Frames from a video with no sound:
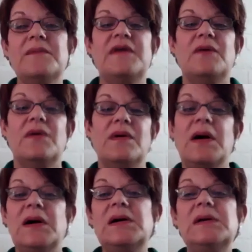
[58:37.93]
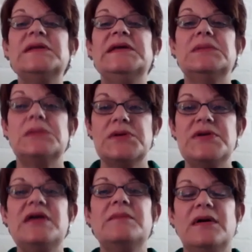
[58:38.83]
that we're all in
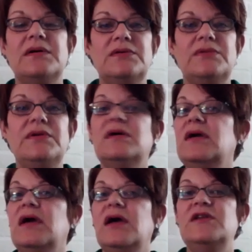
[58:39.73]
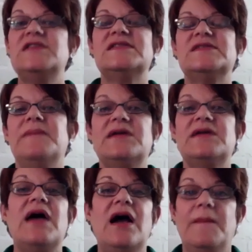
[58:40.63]
learning mode. It doesn't matter
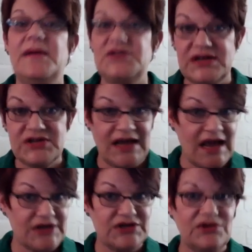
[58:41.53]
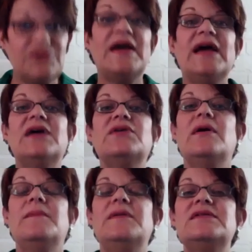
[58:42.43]
how much education you've had, or how
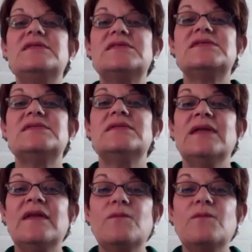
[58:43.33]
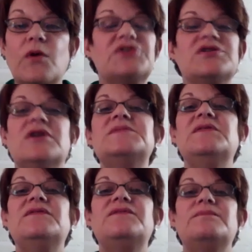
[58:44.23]
many workshops
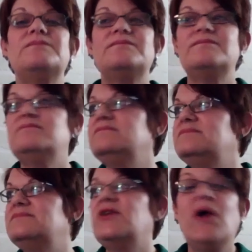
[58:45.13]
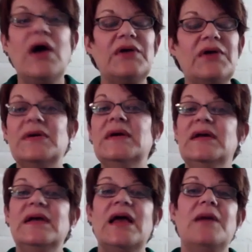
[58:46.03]
you've taught, or
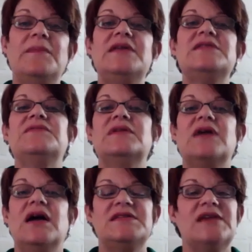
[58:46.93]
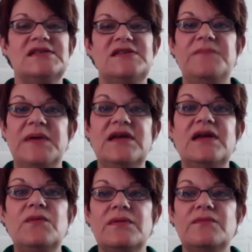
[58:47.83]
how many different contexts you've been
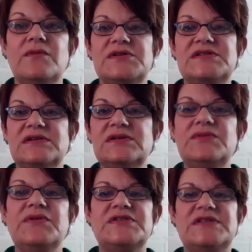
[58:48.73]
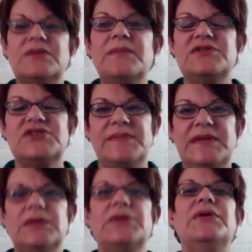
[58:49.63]
in. There's still much to be
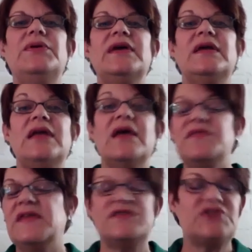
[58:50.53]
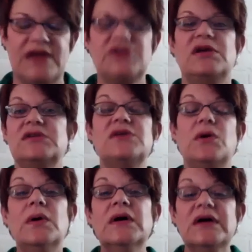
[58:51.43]
learned, and everything's changing. So